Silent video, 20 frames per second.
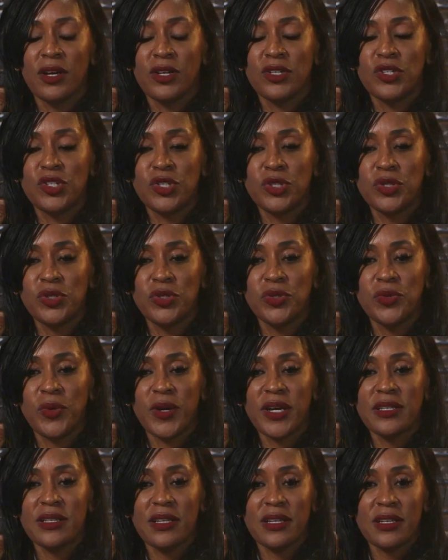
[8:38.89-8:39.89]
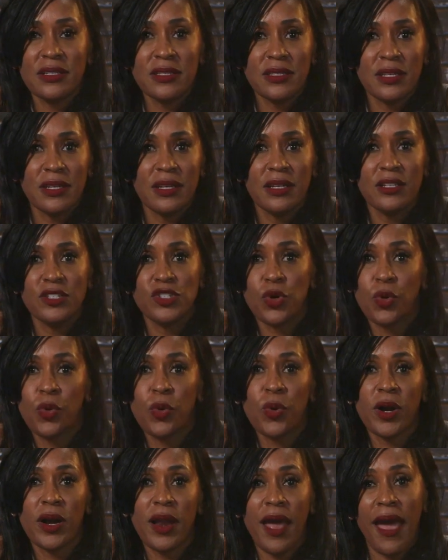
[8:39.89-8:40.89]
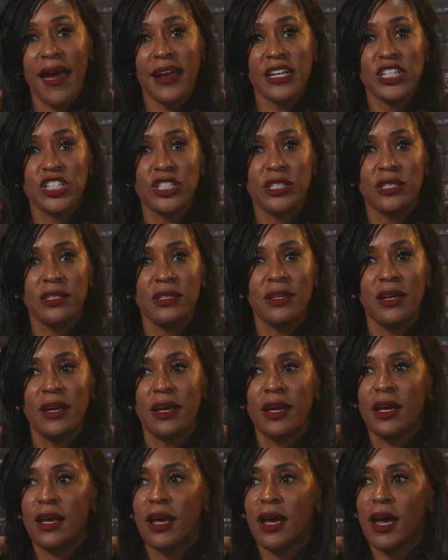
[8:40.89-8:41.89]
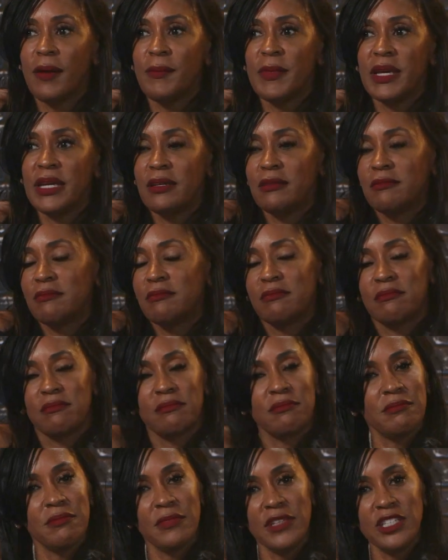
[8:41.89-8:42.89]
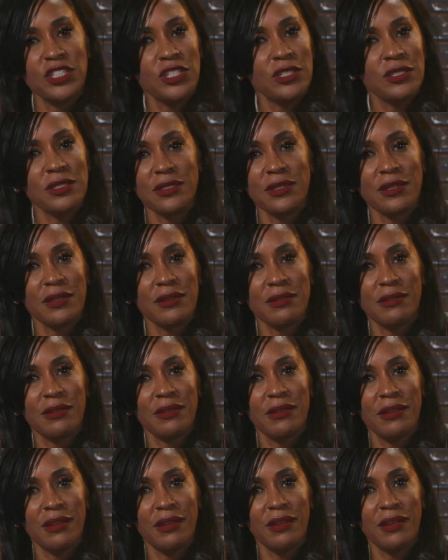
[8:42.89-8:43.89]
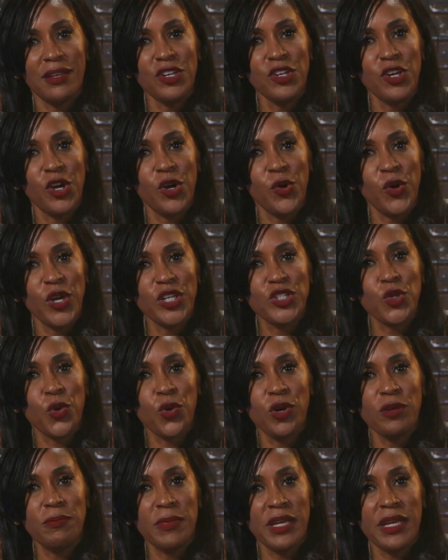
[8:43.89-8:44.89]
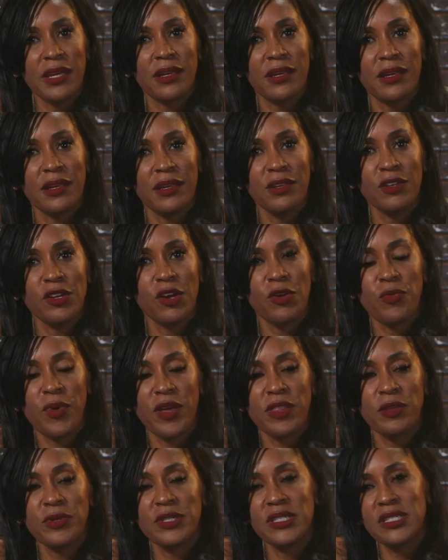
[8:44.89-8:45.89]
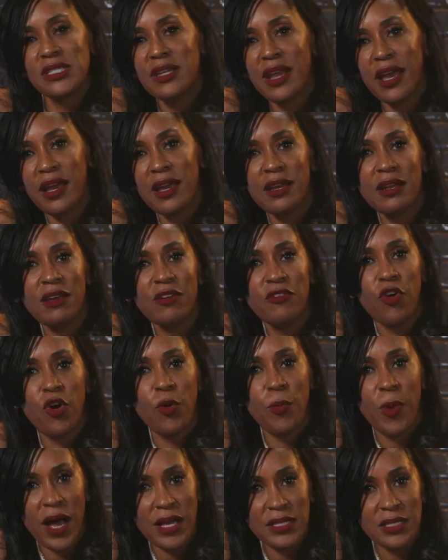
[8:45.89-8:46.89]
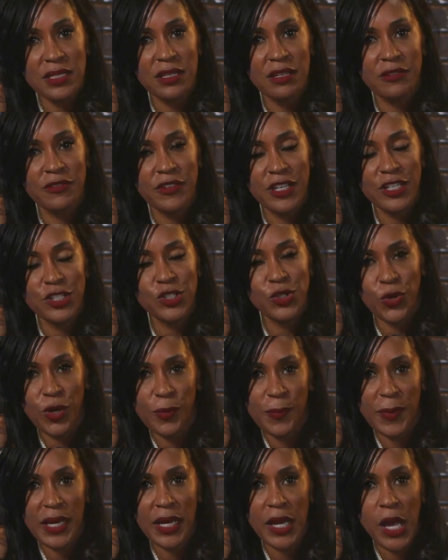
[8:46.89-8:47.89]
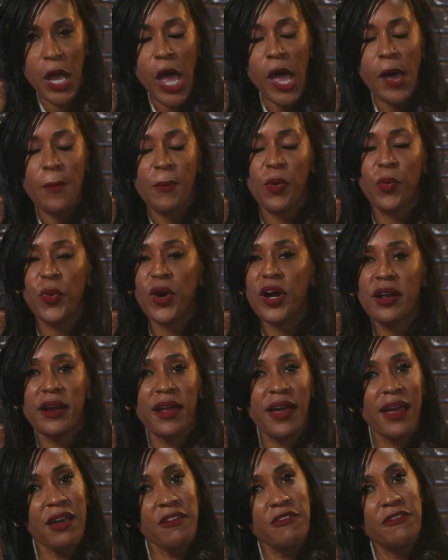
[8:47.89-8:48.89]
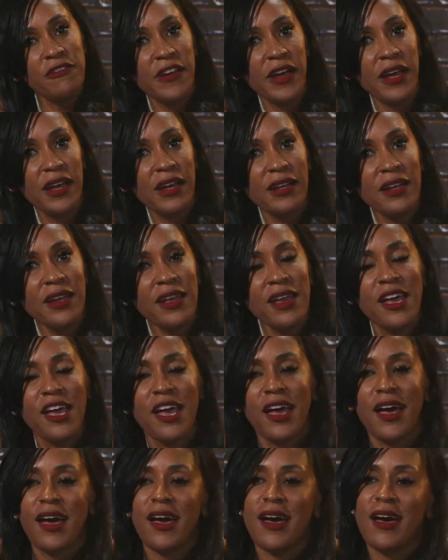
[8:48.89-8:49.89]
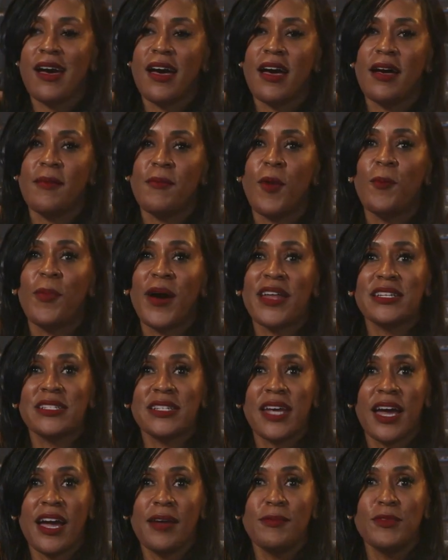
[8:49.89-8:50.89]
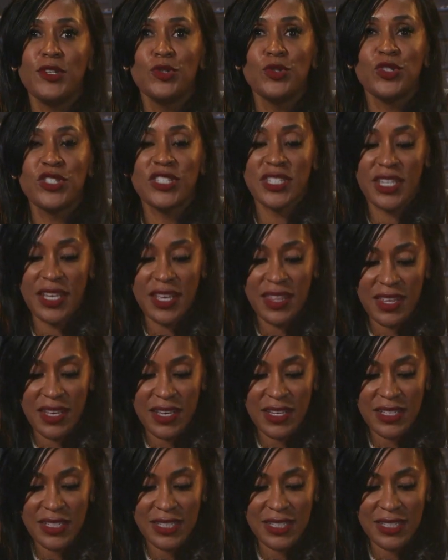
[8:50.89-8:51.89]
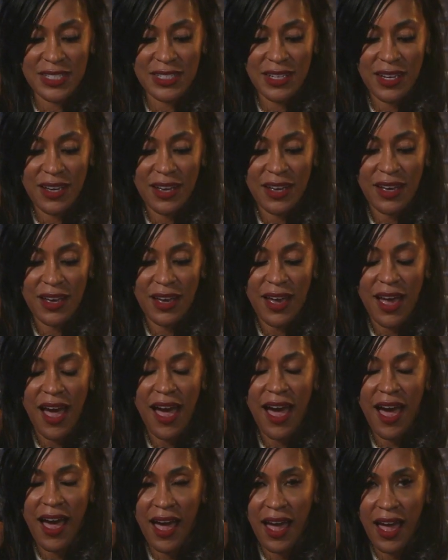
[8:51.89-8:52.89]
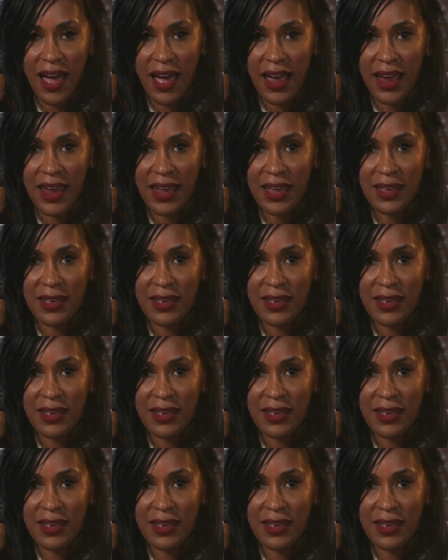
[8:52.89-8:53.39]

to an incident or an action, I mean, it's just, you know, it's on me, you know, whether it's negative or positive, it's on me. But we're going to have fun. Um, by the time you see this, I